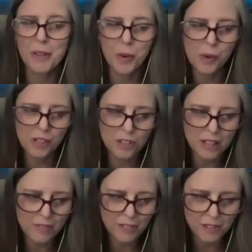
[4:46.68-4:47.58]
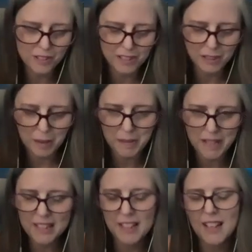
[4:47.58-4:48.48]
go watch that first and then come
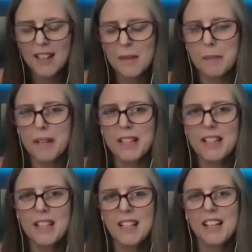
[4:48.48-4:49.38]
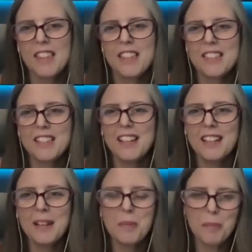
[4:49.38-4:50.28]
back. But the
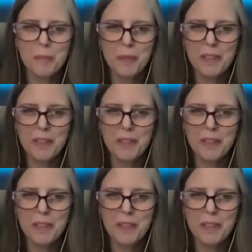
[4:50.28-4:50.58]
second